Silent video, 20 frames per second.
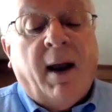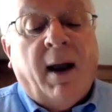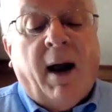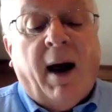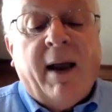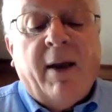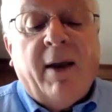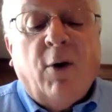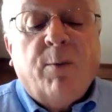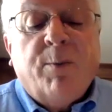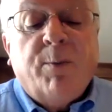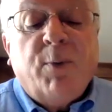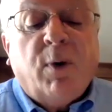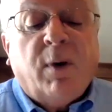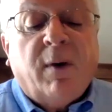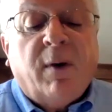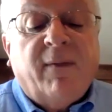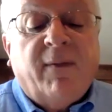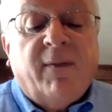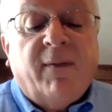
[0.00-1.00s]
I hope you
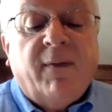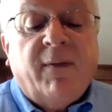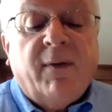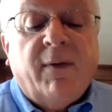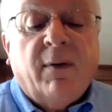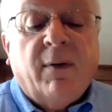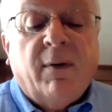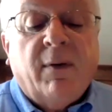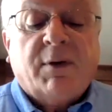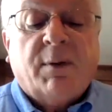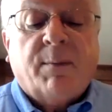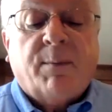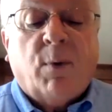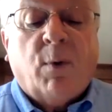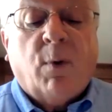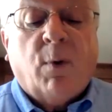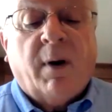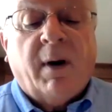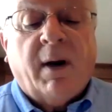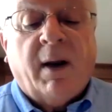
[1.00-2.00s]
can feel the
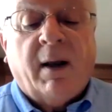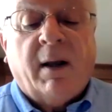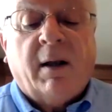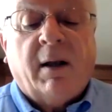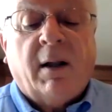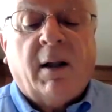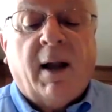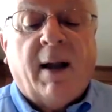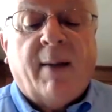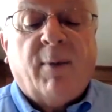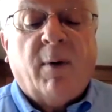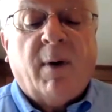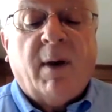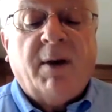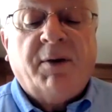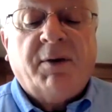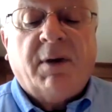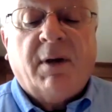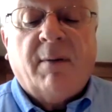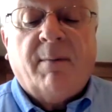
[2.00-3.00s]
support and
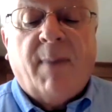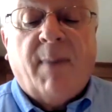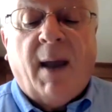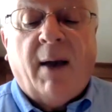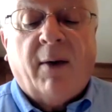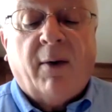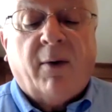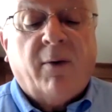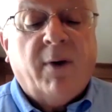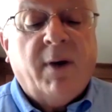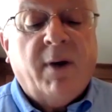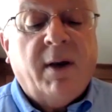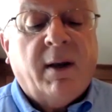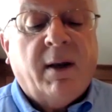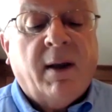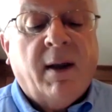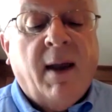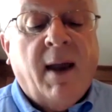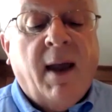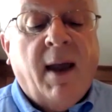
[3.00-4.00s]
collaboration in Battle Creek
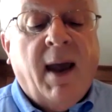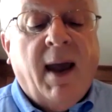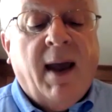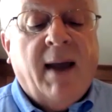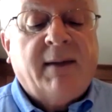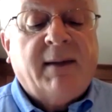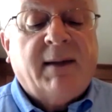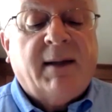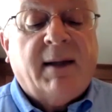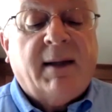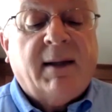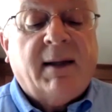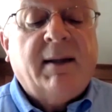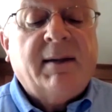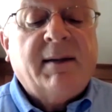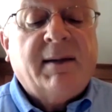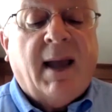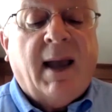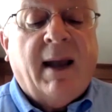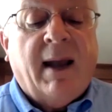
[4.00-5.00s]
as it is
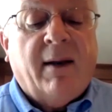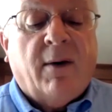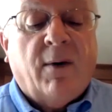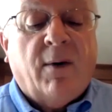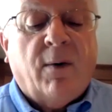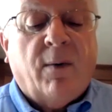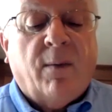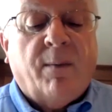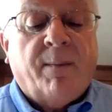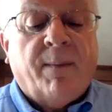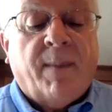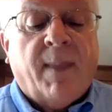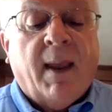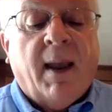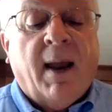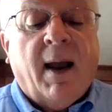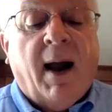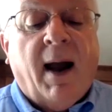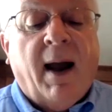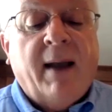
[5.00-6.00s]
at home.
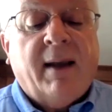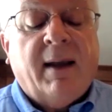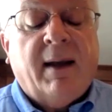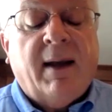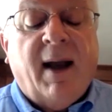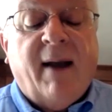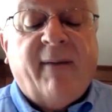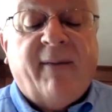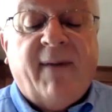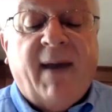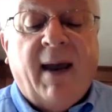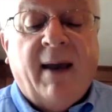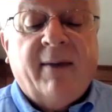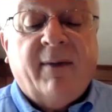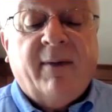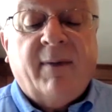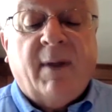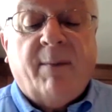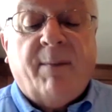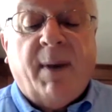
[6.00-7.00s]
I cannot fathom
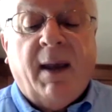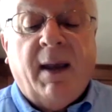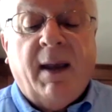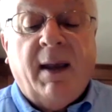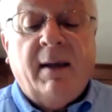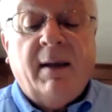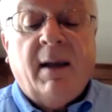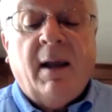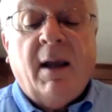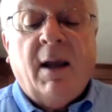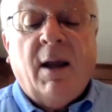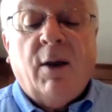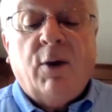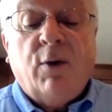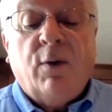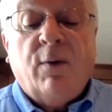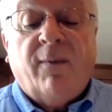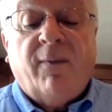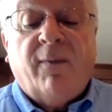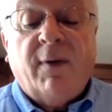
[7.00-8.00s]
the pain
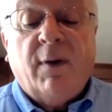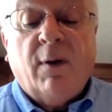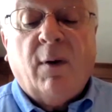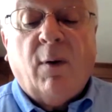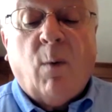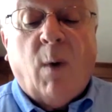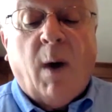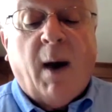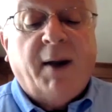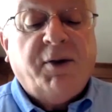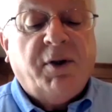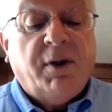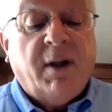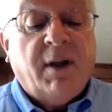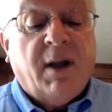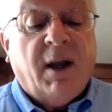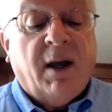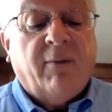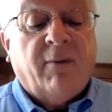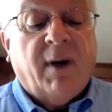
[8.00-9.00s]
you feel watching the
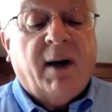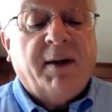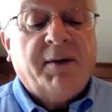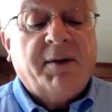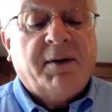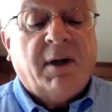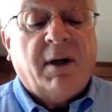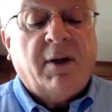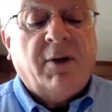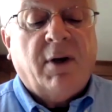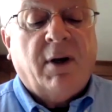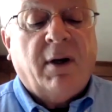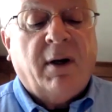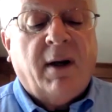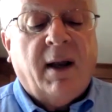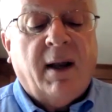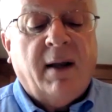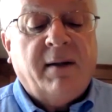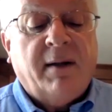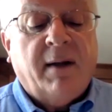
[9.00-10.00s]
unrest
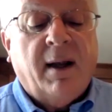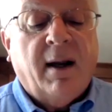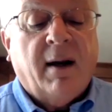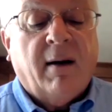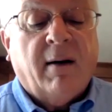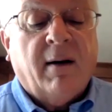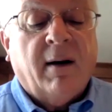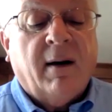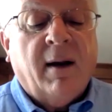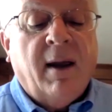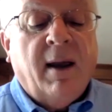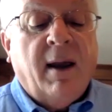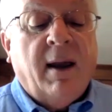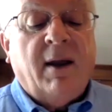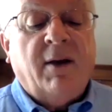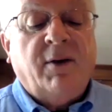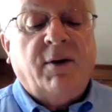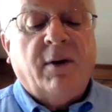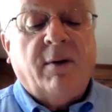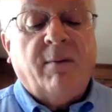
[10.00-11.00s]
and terror
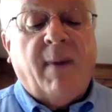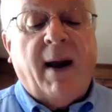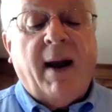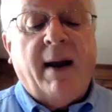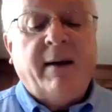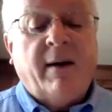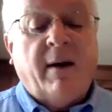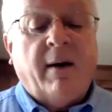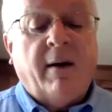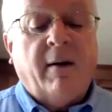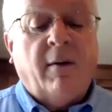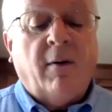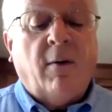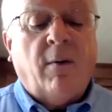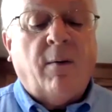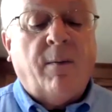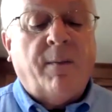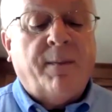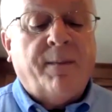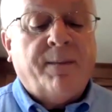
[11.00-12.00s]
in your Myanmar
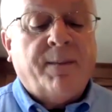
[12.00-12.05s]
home.